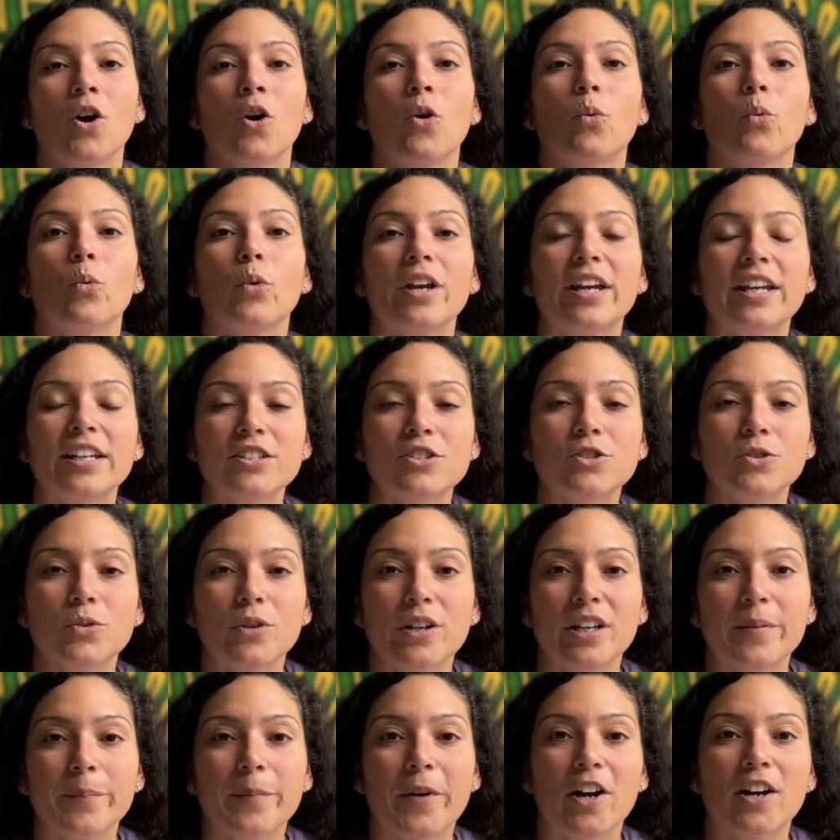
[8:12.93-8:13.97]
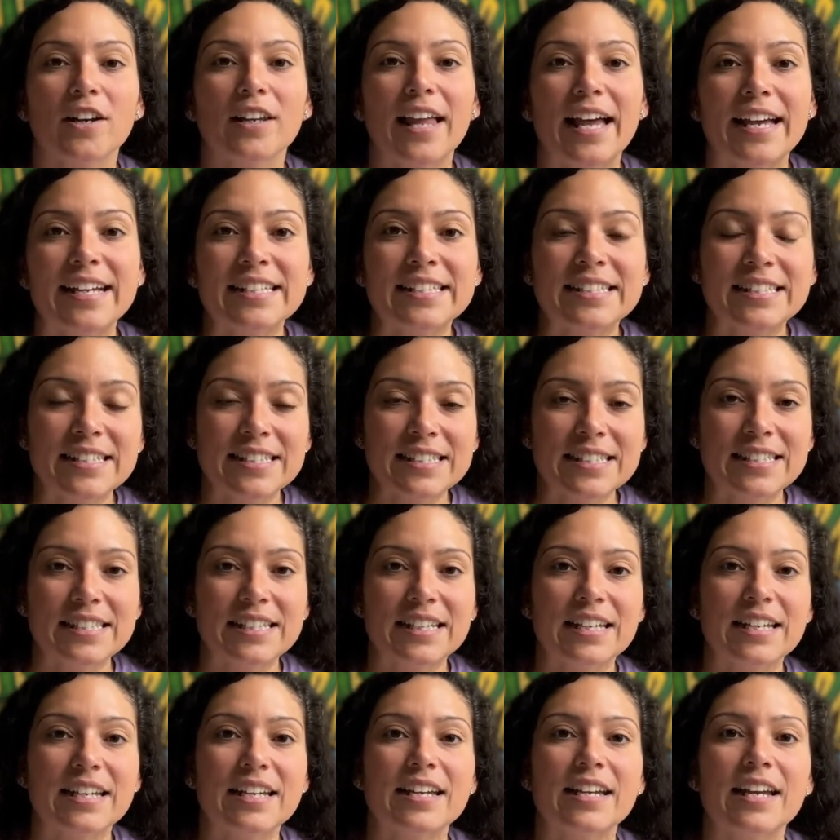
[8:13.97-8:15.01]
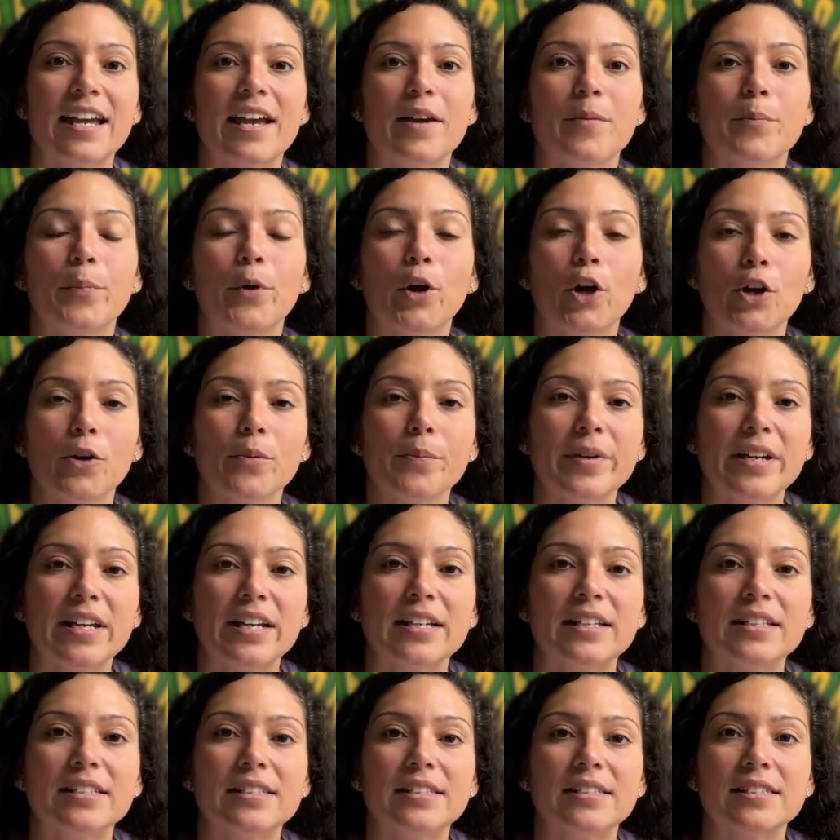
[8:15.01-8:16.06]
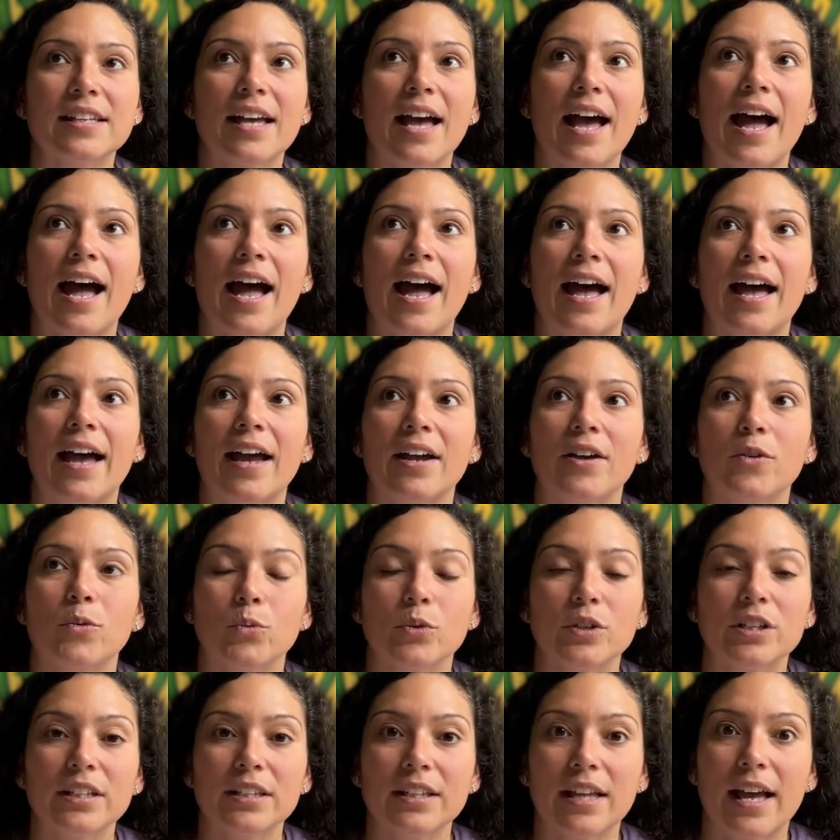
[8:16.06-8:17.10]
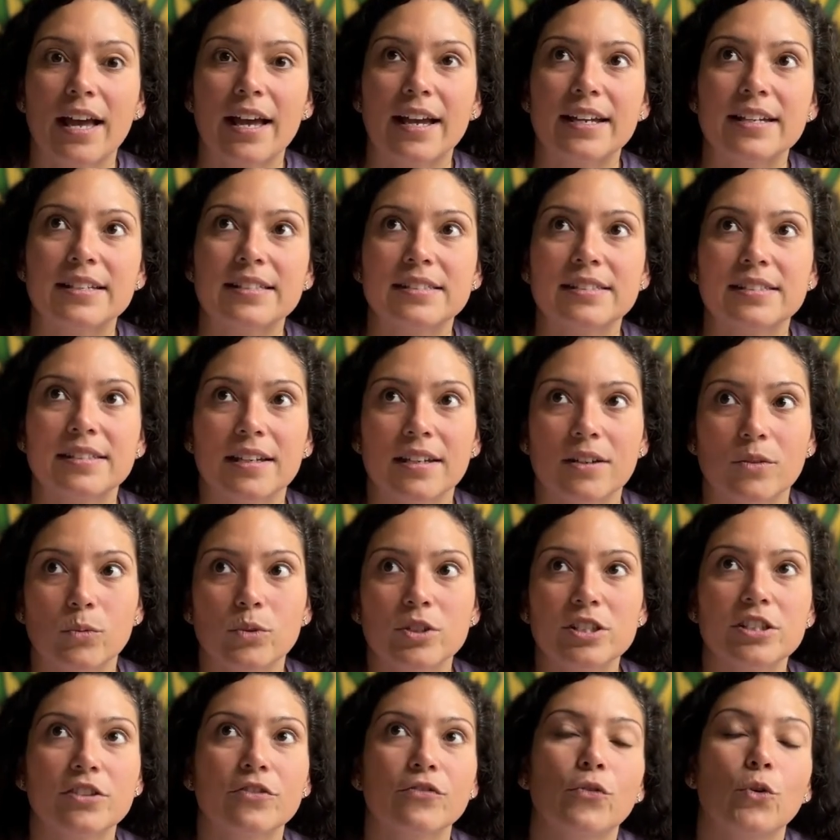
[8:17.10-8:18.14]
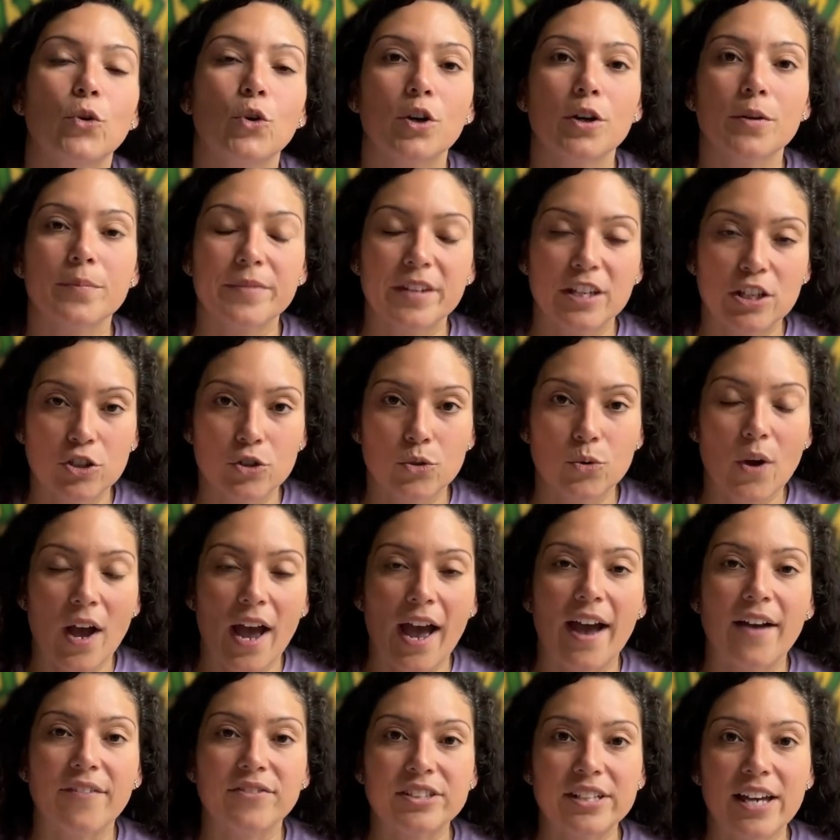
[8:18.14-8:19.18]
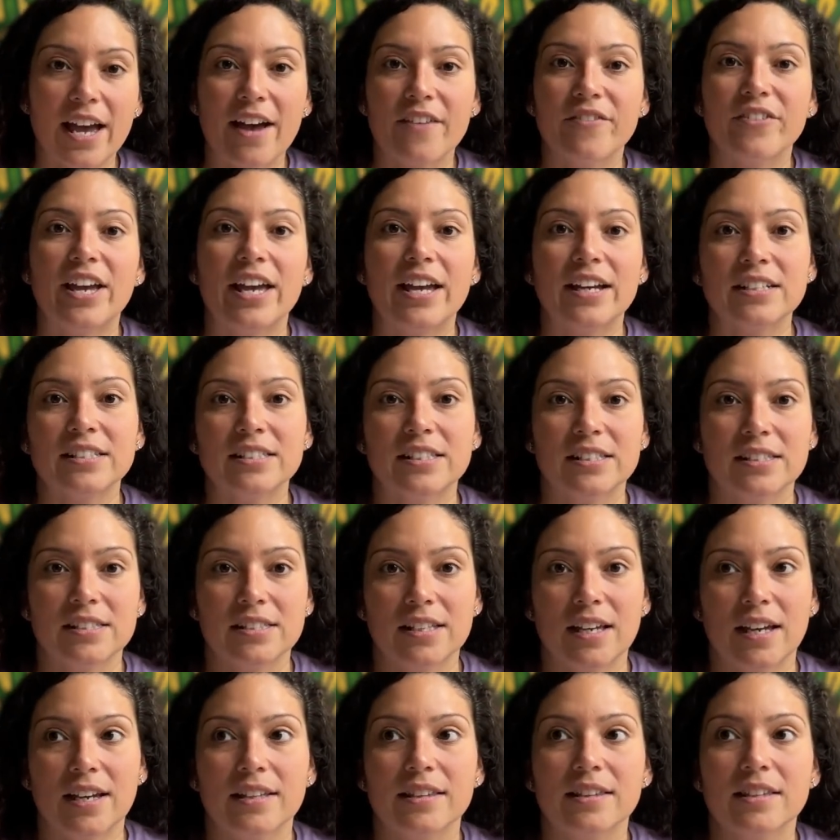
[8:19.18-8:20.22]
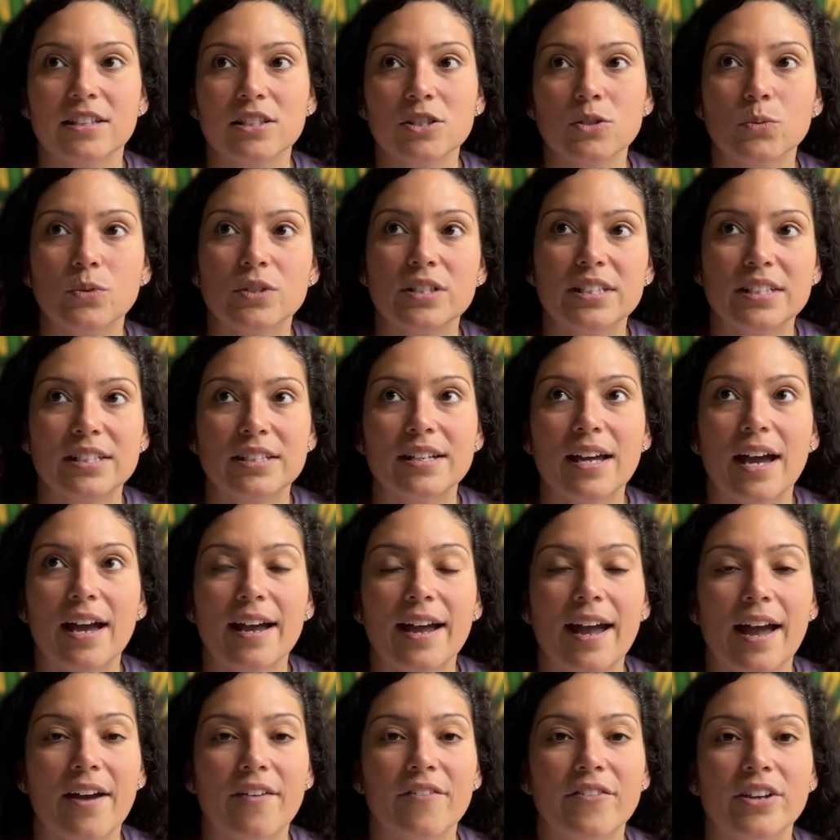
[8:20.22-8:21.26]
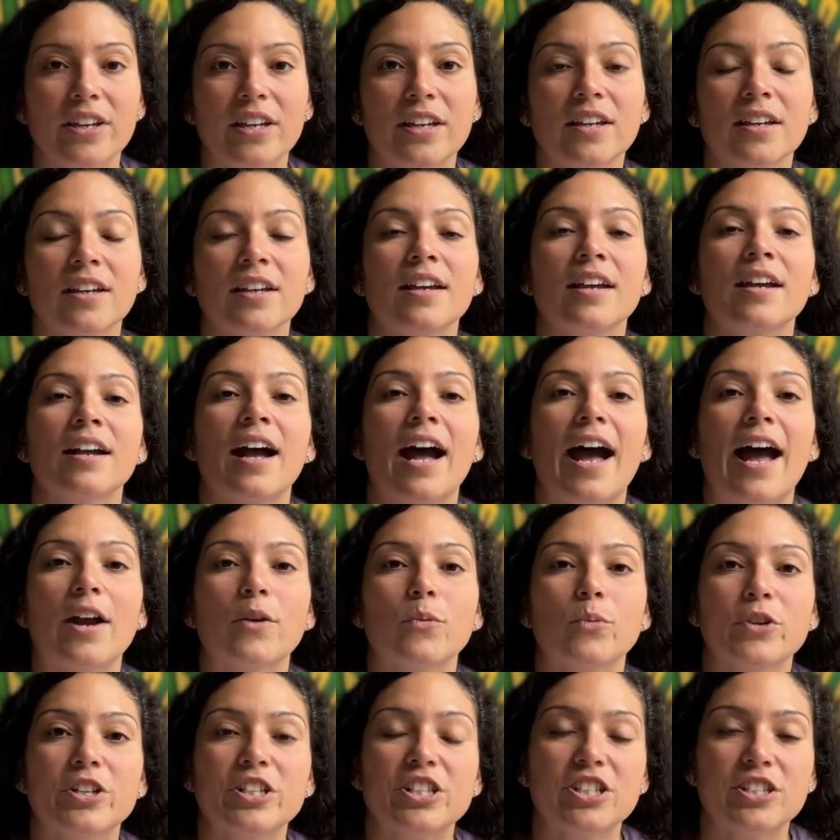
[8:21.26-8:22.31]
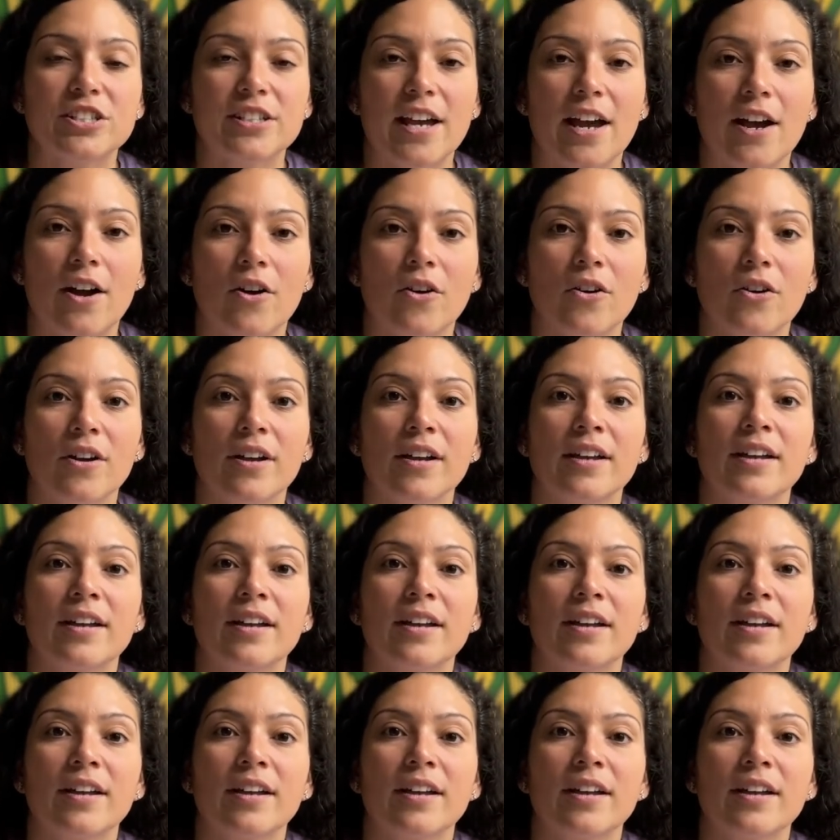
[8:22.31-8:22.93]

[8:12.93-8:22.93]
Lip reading: When doing our licensing and permits, I realized and was informed that you have to have an exit sign. This one did not have it. I reached out.